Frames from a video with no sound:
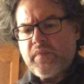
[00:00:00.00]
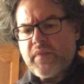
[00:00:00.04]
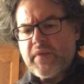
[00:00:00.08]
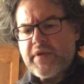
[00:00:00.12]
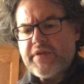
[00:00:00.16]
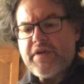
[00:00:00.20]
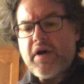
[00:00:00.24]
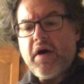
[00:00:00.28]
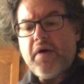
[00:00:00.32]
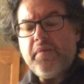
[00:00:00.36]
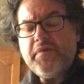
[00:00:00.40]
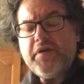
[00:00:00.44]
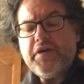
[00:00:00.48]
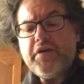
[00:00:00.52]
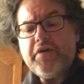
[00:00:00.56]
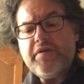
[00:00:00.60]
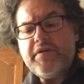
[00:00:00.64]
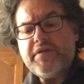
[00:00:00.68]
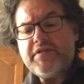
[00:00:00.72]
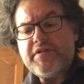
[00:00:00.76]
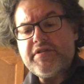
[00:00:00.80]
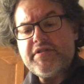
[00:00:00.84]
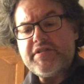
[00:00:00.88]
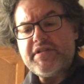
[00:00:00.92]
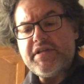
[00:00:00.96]
Now I'm
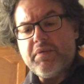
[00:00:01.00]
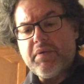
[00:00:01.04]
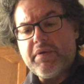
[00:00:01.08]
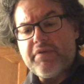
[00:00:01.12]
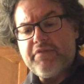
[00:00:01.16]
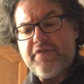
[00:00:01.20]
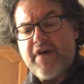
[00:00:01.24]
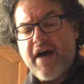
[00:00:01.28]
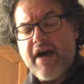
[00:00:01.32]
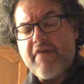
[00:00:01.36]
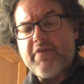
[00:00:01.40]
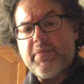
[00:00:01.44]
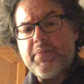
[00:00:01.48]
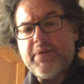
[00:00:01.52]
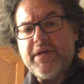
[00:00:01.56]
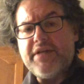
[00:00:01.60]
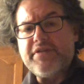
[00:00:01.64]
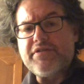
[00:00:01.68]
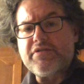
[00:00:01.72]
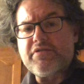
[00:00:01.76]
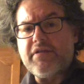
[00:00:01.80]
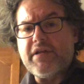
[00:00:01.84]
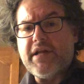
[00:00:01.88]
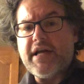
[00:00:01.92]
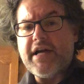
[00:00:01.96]
curious to see what fava
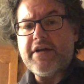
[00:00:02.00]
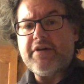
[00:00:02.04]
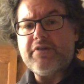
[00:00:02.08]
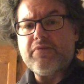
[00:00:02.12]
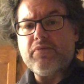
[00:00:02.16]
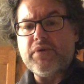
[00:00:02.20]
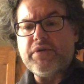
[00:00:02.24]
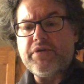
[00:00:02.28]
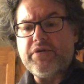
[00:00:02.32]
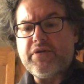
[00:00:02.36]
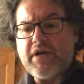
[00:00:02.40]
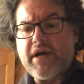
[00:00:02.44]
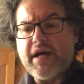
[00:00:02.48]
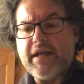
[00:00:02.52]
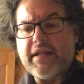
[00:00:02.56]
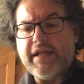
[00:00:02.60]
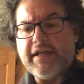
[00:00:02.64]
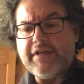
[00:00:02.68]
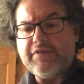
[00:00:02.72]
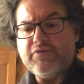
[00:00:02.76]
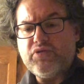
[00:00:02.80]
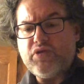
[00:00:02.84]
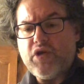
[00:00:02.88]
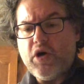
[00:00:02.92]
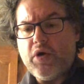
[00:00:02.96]
beans are like when they're not
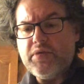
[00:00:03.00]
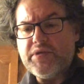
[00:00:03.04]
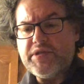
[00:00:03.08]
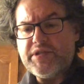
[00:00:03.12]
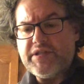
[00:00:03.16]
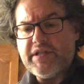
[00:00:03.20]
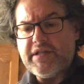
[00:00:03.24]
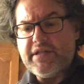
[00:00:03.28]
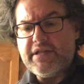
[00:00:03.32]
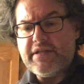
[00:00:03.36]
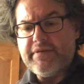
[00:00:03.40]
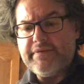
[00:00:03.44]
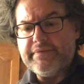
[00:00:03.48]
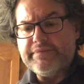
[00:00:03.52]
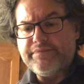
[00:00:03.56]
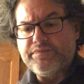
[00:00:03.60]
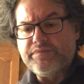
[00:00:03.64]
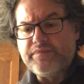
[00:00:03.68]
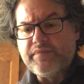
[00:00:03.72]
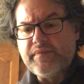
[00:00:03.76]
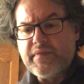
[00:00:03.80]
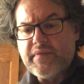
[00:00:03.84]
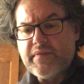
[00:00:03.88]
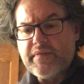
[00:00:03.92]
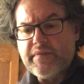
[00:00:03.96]
like toasted and
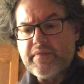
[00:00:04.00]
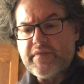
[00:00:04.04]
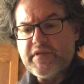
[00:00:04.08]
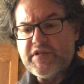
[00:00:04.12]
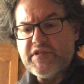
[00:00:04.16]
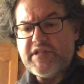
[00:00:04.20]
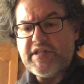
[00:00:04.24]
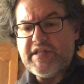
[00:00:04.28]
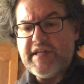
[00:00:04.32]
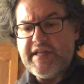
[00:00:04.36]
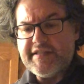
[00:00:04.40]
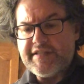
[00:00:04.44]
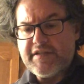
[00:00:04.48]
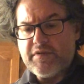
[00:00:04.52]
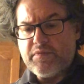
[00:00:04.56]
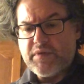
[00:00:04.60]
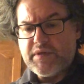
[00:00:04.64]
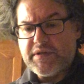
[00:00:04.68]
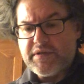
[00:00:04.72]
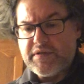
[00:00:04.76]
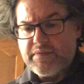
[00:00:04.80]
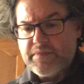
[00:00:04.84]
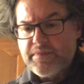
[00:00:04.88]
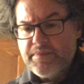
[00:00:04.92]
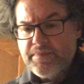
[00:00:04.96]
seasoned
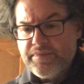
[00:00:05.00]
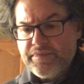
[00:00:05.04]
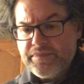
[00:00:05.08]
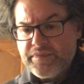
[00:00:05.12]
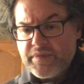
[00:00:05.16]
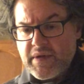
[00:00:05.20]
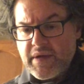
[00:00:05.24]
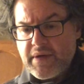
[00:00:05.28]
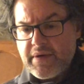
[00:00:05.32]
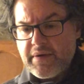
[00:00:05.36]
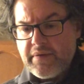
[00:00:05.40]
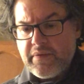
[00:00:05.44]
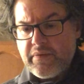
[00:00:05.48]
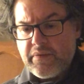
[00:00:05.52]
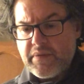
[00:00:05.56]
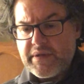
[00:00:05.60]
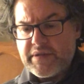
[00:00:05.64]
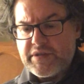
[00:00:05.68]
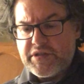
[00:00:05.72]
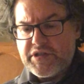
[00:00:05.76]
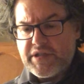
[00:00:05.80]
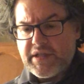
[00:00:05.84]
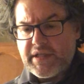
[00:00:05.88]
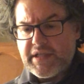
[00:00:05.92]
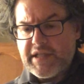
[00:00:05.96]

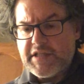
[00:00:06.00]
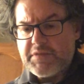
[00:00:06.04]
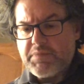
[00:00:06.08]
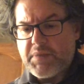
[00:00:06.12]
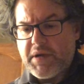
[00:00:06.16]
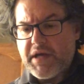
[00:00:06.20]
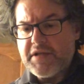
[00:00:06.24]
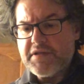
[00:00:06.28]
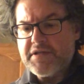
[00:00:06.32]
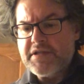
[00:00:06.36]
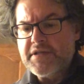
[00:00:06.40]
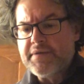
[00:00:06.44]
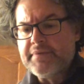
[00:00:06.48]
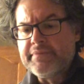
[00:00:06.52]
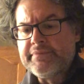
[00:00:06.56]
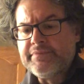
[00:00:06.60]
with chili spice.